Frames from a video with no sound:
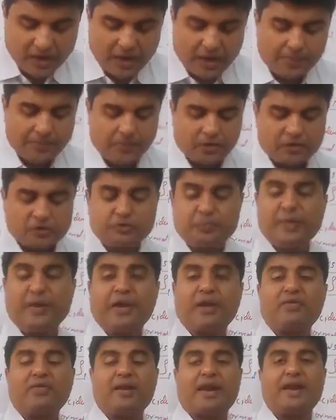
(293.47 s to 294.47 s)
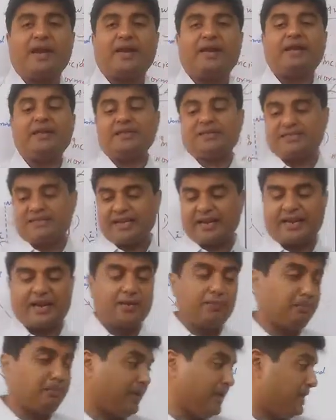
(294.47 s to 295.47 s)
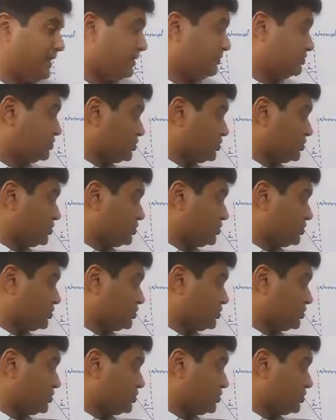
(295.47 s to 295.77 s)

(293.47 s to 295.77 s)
upon speed of light in second medium.